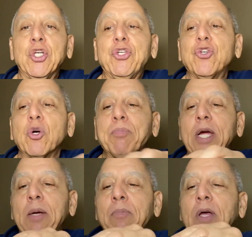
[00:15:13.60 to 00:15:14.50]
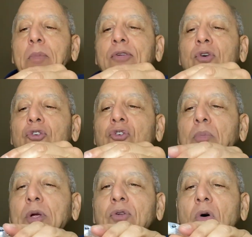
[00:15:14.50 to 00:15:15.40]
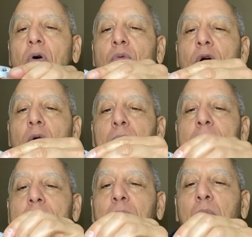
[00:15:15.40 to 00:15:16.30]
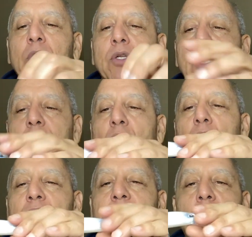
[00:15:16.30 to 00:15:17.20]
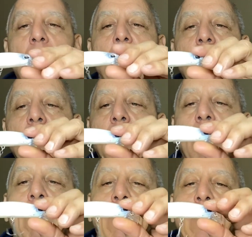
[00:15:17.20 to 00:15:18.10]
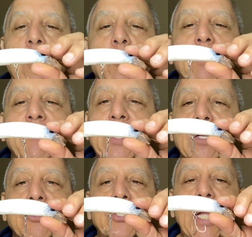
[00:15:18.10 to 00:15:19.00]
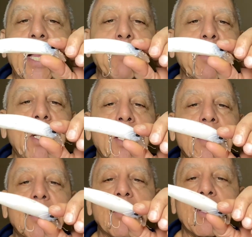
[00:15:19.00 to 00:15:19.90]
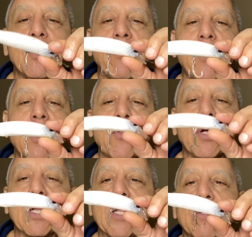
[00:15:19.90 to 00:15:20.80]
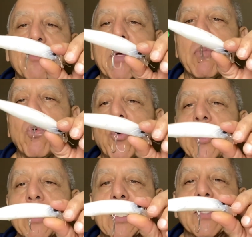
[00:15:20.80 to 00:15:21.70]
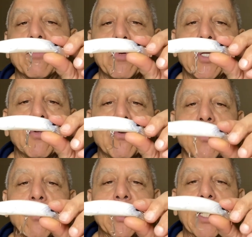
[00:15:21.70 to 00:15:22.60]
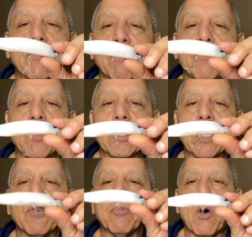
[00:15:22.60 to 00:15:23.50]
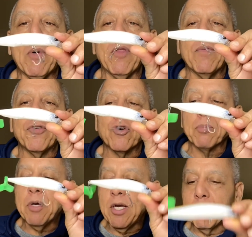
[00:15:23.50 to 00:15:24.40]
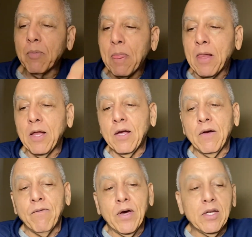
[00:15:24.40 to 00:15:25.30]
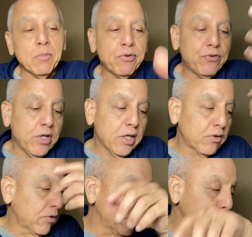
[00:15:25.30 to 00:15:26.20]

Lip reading: jerkbait. I'm not certain jerkbait's an all-around bait, but I know in the fall, when they're feeding on shad, man, and they're there, they're gonna hit this bad boy. You're gonna get some hits, so you're gonna have some fun, catch smallmouth off the jerkbait. And number 6,